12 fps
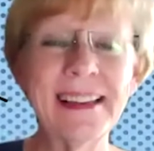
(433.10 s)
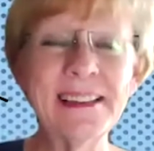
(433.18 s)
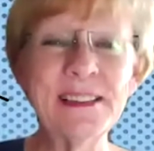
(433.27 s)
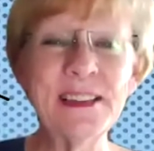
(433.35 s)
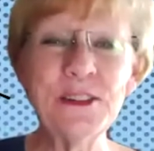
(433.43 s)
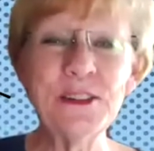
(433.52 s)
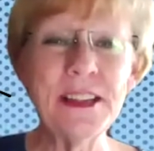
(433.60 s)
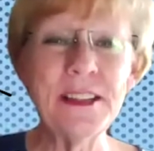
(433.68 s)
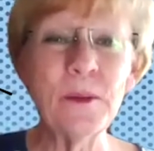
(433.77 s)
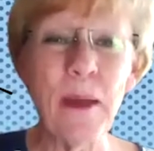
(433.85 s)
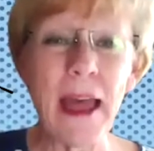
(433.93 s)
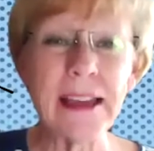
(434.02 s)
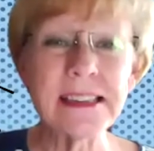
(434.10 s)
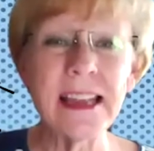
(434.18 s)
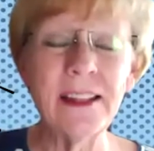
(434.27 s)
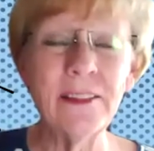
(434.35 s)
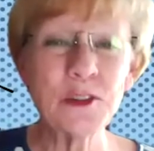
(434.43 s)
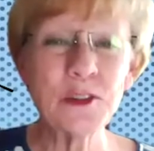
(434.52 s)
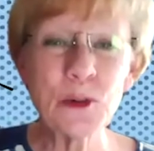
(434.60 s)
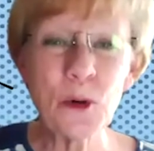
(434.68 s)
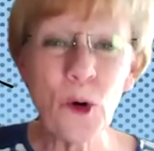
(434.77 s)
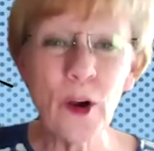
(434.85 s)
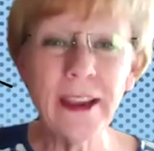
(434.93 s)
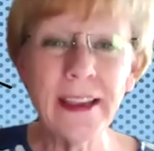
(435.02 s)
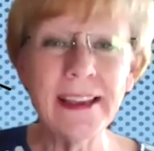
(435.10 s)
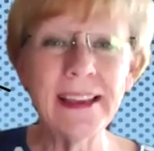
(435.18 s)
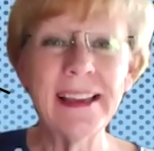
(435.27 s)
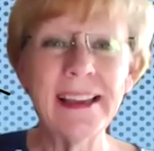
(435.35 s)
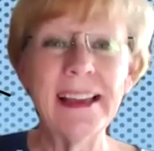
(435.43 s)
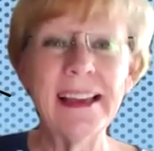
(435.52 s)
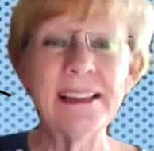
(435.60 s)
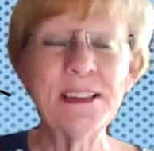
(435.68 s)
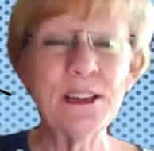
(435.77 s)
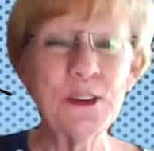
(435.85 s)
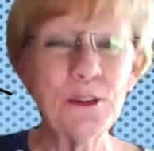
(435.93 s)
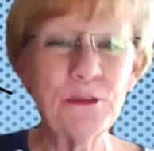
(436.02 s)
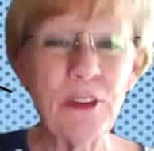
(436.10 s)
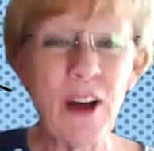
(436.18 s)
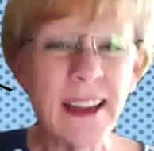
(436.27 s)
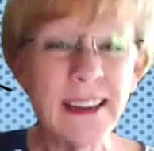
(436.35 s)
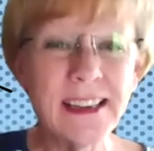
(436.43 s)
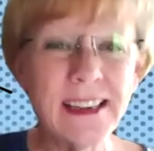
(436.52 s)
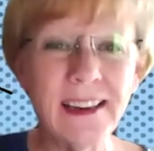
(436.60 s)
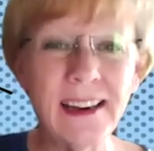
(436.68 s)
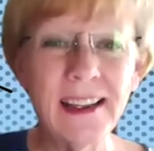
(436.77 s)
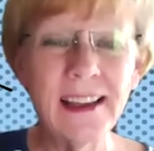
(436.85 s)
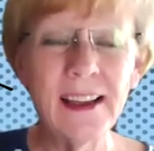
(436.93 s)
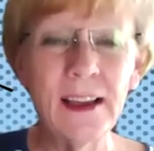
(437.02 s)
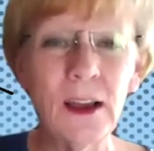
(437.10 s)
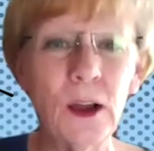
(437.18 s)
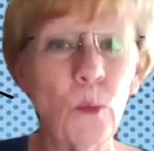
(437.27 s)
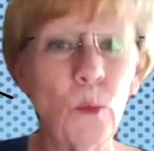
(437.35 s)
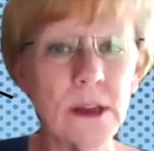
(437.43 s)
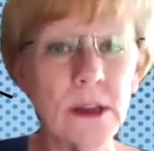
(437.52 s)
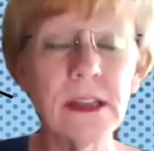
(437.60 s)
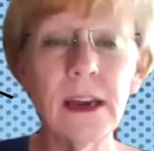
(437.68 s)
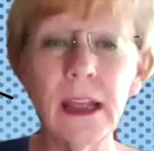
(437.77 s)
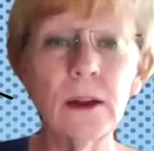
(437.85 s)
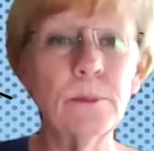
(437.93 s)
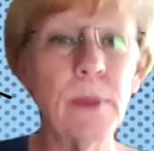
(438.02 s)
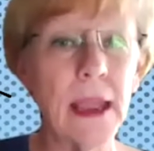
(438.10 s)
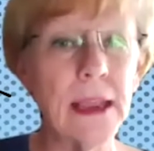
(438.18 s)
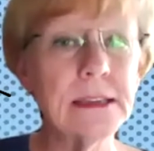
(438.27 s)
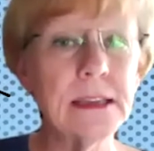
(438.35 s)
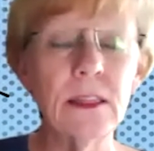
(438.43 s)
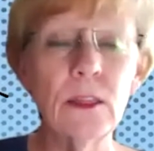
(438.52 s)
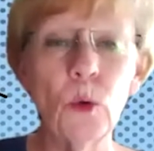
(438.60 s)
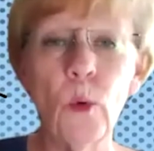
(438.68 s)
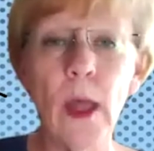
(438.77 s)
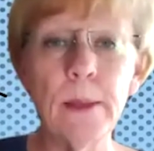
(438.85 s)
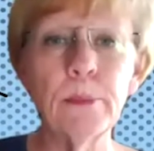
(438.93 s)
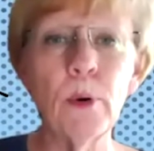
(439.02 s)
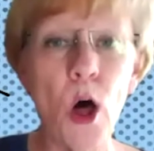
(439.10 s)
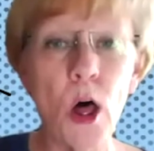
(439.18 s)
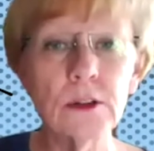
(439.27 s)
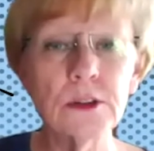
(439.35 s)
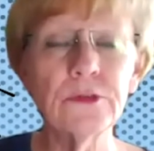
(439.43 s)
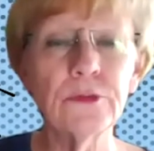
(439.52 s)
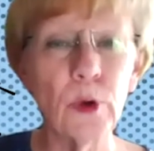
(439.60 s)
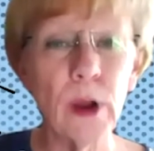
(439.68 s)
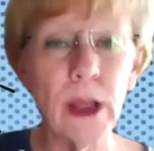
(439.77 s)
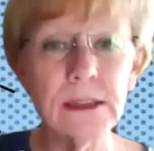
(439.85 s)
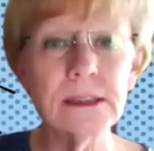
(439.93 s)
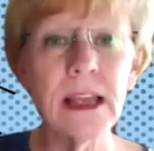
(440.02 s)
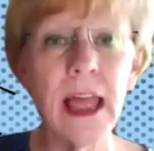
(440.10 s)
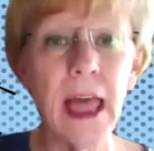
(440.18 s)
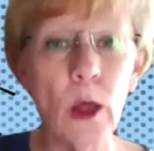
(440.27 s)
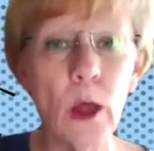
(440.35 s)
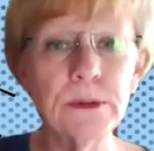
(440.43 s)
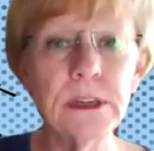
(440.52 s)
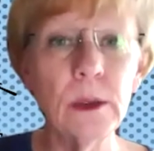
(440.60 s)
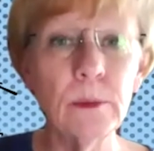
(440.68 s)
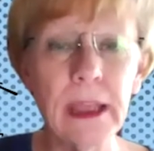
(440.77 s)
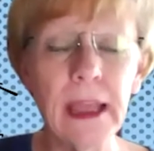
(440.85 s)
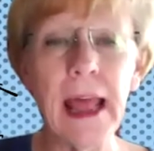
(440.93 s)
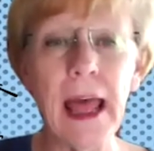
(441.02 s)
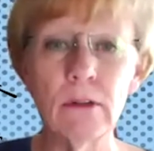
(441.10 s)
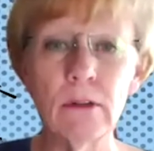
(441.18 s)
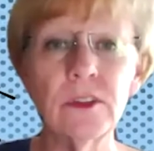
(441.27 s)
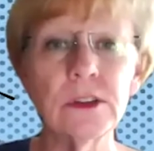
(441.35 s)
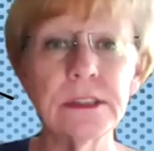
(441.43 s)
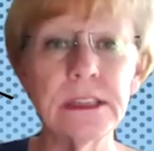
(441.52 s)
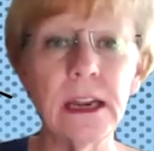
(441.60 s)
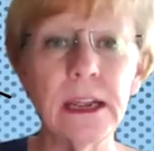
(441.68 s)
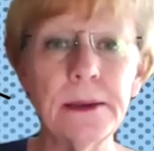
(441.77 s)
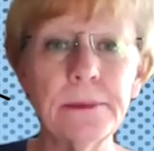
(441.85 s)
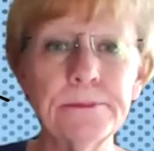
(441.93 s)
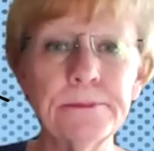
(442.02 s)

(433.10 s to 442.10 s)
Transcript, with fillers: Did you see the basket in the story? Did you find it? Wasn't it amazing the way Paul's friends helped him get out of the city?